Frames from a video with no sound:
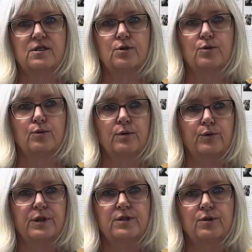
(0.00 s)
to
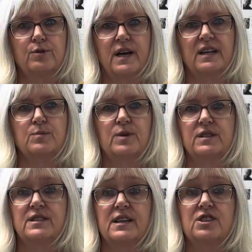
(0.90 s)
reduce
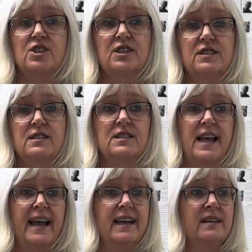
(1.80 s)
hospitalizations
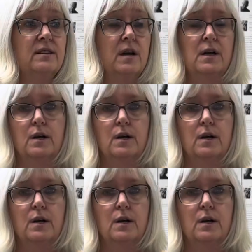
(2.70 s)
and